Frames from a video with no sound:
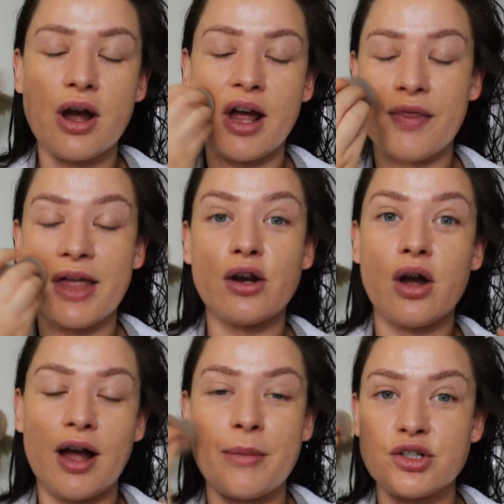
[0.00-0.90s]
And then
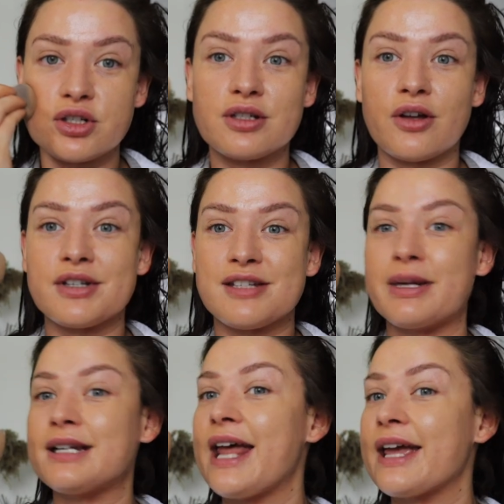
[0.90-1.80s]
I mentioned, obviously,
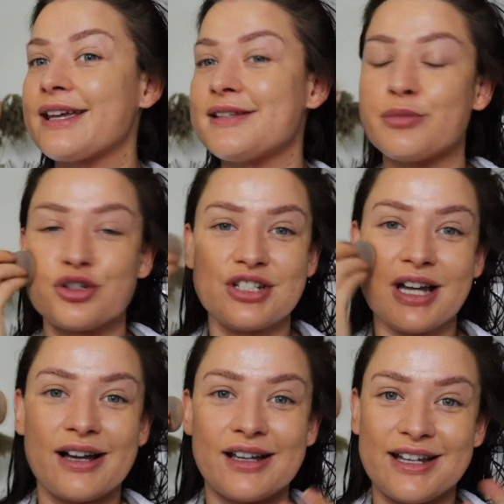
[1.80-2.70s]
my neck is much
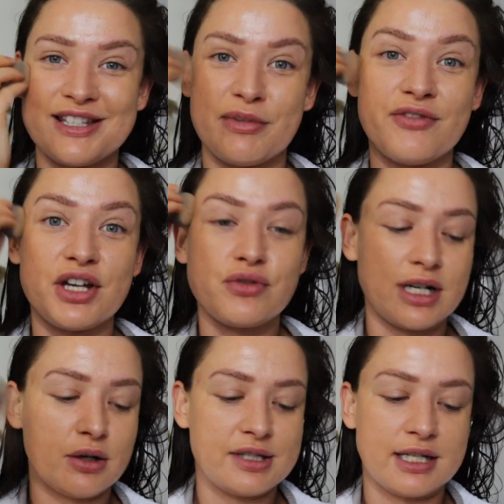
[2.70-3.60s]
darker than my face right
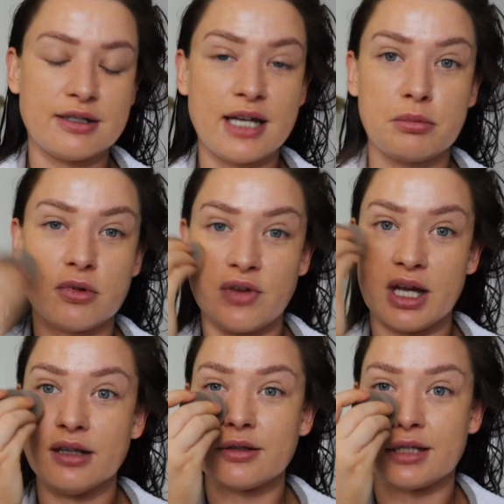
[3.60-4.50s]
now because I didn't tan my
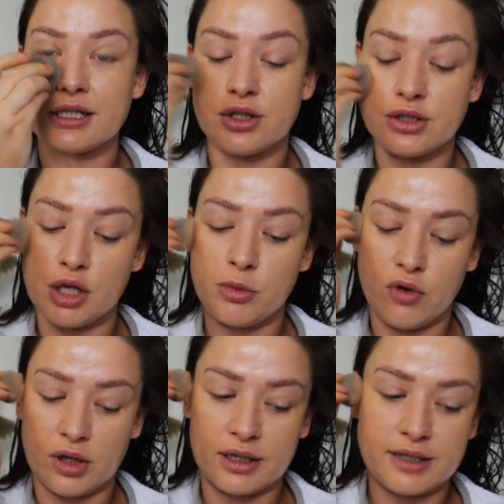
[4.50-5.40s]
face because I did the
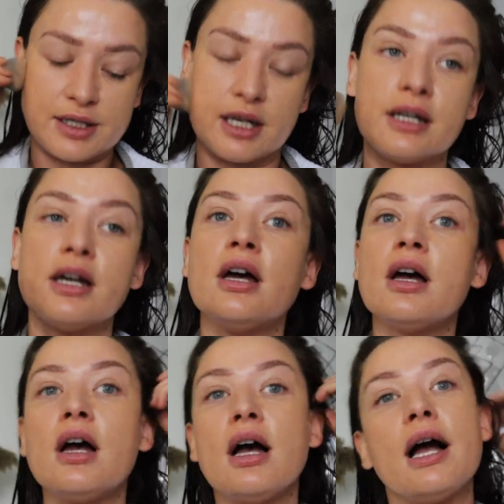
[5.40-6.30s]
dermarolling last night.
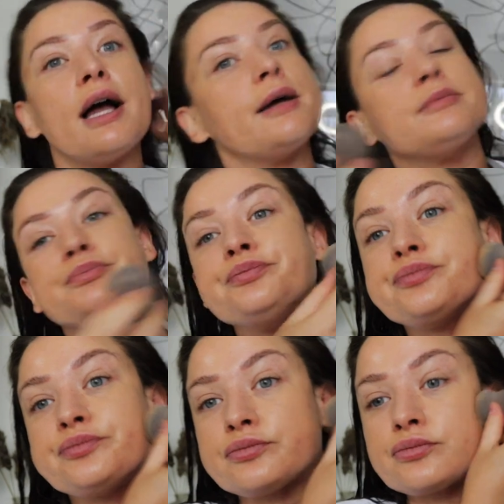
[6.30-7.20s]

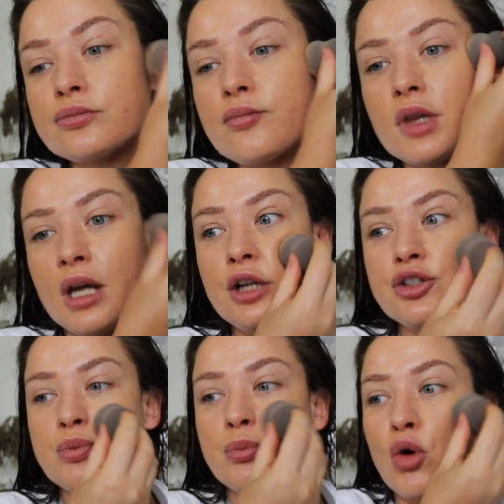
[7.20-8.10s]
I'll
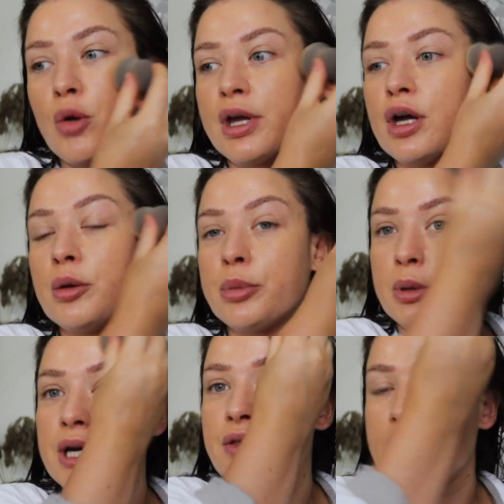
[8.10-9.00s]
just warm it up
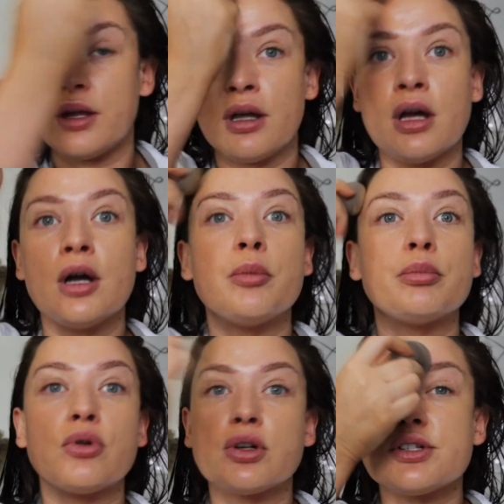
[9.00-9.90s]
with
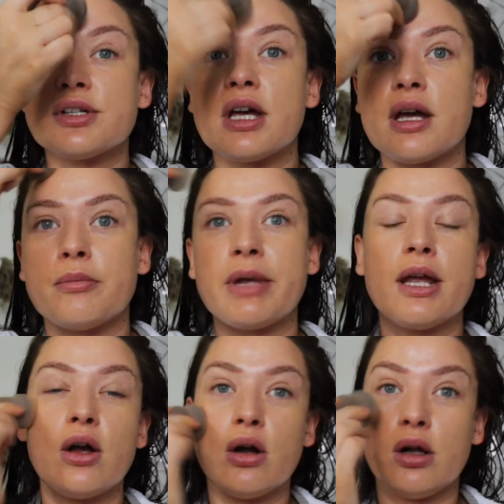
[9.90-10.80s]
bronzer and
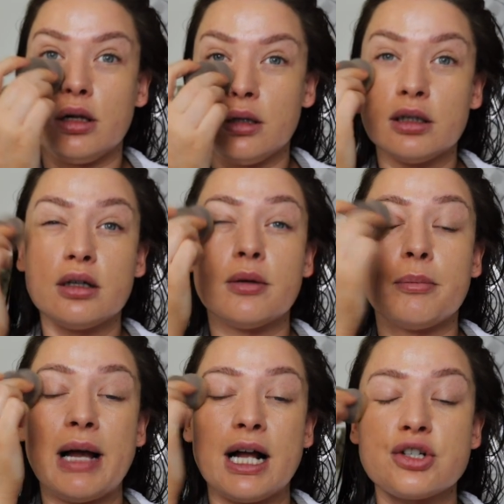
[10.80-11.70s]
make it all
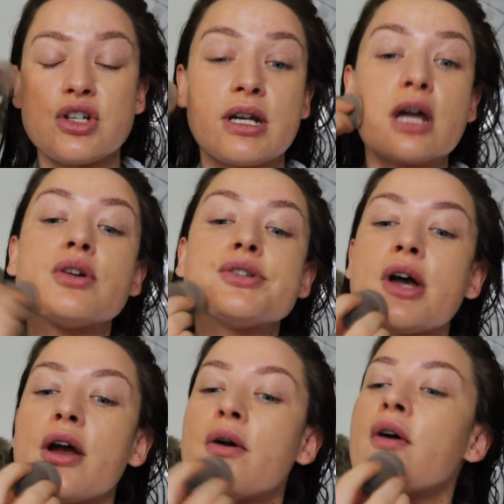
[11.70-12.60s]
match. And I also
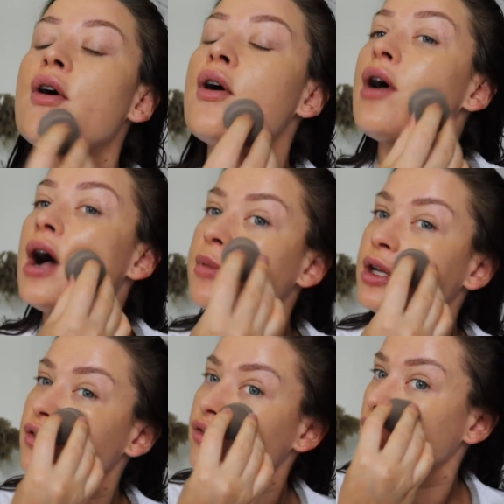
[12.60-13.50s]
am
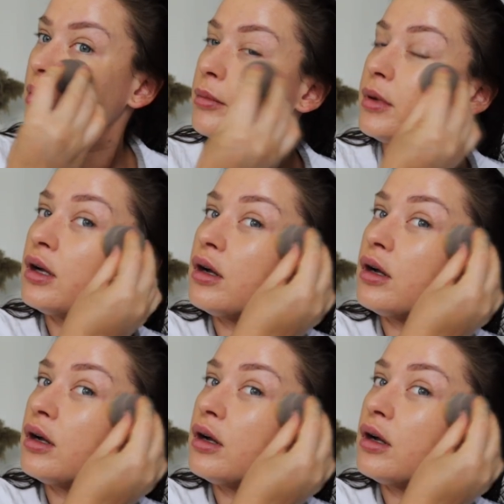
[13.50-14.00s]
going to film